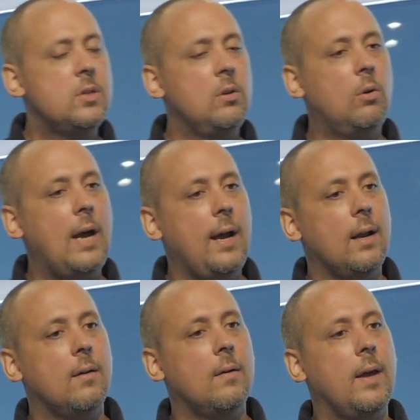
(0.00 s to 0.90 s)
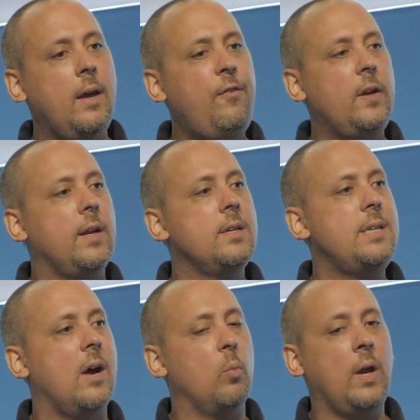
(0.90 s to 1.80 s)
to look at if it
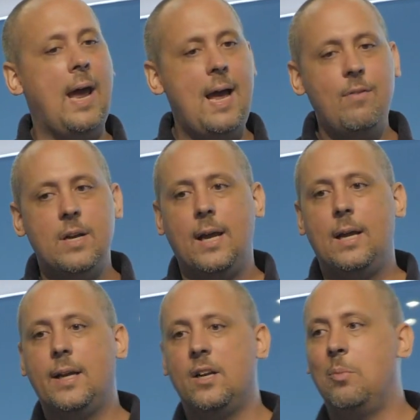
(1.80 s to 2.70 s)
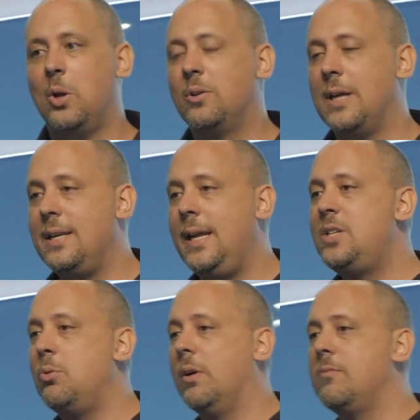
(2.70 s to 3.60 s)
is that we have an AI data model that
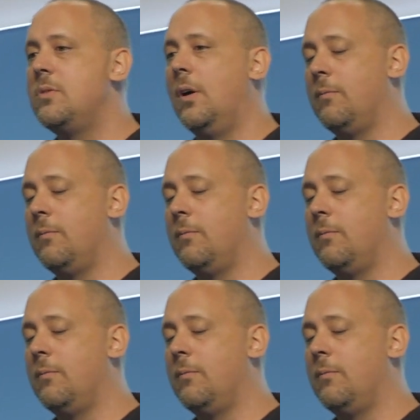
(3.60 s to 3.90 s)
needs to